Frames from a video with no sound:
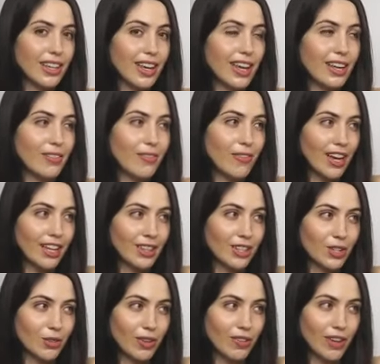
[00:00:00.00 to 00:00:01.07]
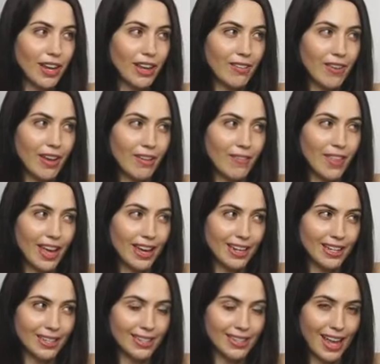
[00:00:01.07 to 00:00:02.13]
and find the derivative of that
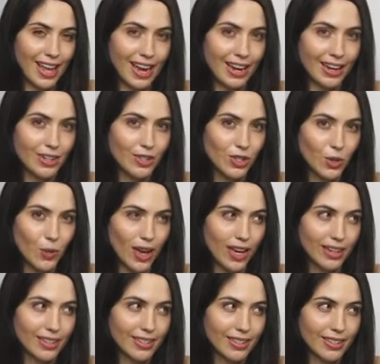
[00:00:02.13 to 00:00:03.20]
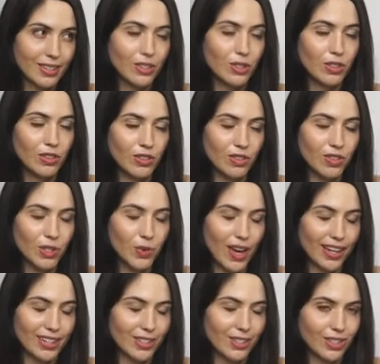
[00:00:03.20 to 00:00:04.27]
inside 2x. Derivative of
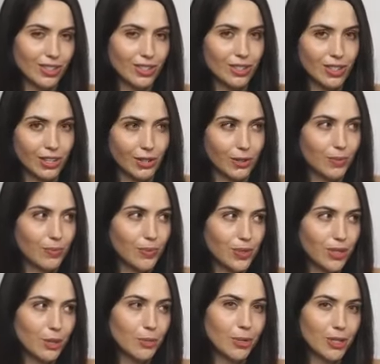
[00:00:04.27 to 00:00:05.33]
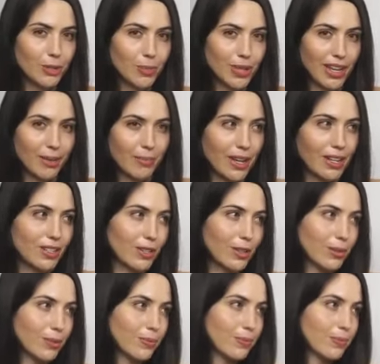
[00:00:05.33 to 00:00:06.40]
2x is just 2, so you're multiplying by
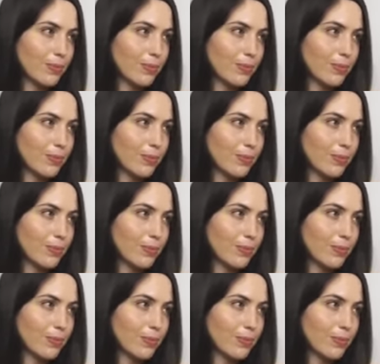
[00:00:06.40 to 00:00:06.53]
2.